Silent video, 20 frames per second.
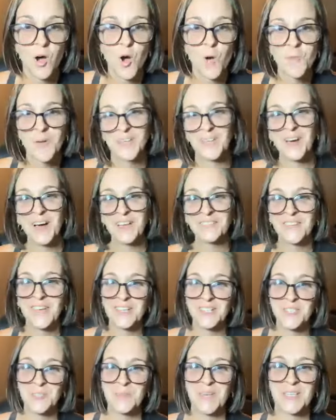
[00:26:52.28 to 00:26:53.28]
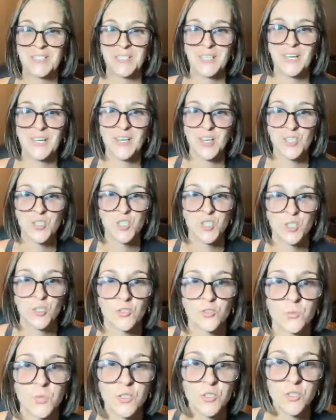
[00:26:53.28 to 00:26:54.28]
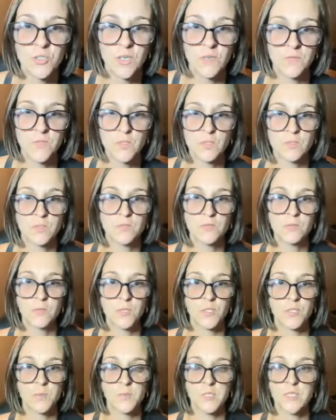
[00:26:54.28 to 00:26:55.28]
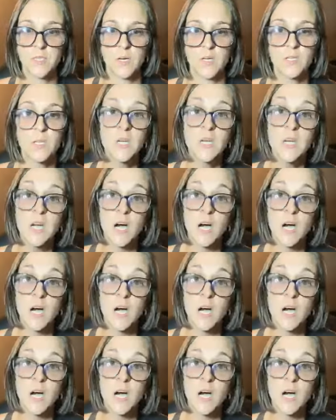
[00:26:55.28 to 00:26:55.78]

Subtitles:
Oh my God, thanks Mandy, I got chills. What do you have to do for it to be done?